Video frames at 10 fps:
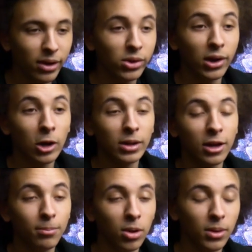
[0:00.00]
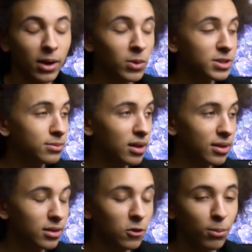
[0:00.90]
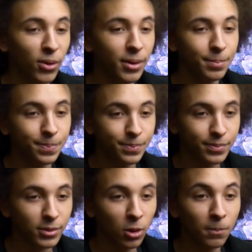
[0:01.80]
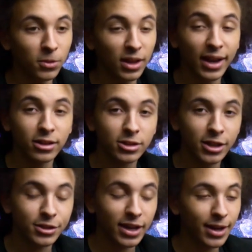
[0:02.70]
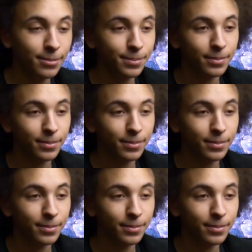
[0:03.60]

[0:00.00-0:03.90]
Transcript: even though I only upload like once a month at this point. Hopefully I can change that.